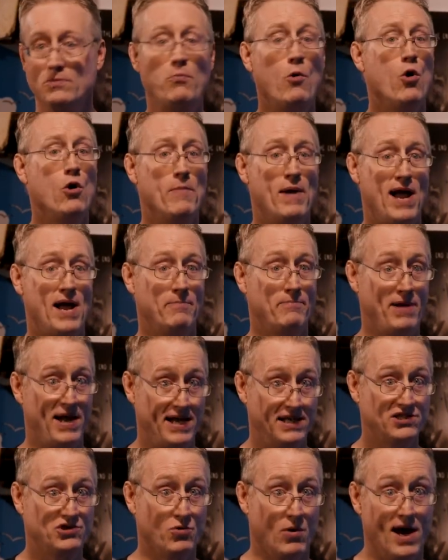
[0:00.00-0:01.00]
Poor man
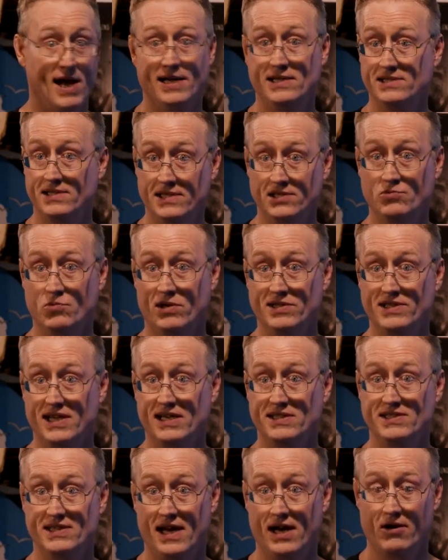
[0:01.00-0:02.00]
pays twice is what
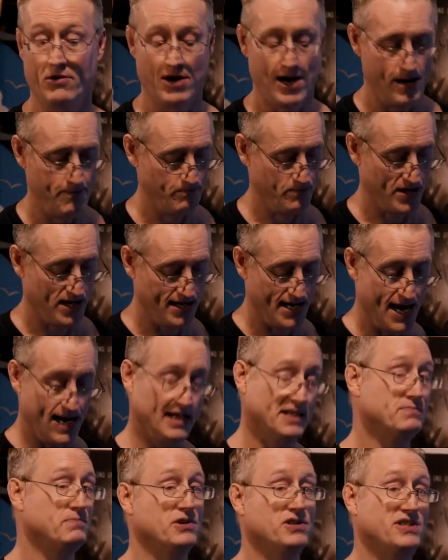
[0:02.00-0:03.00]
they say, right? And
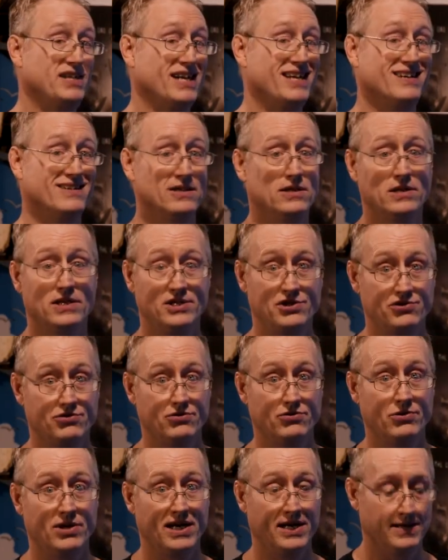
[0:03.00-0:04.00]
that is particularly
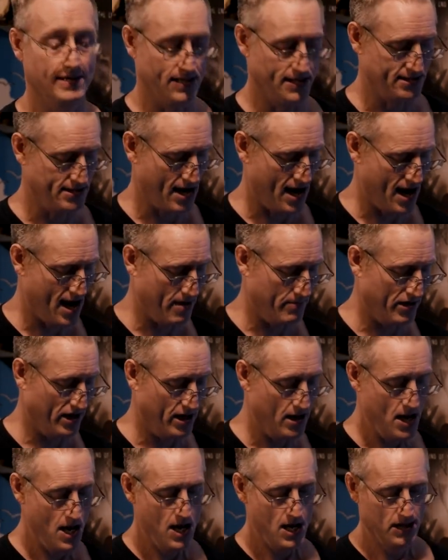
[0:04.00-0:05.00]
true in this
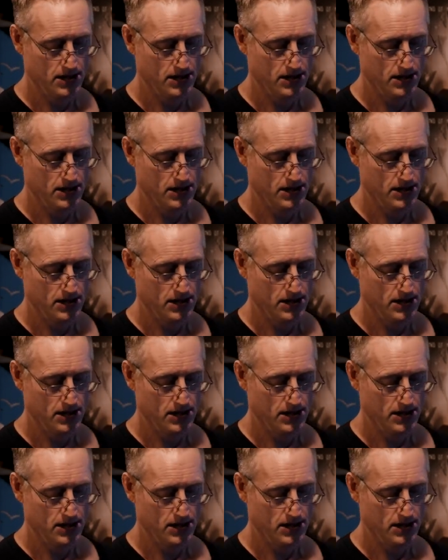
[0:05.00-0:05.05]
hobby.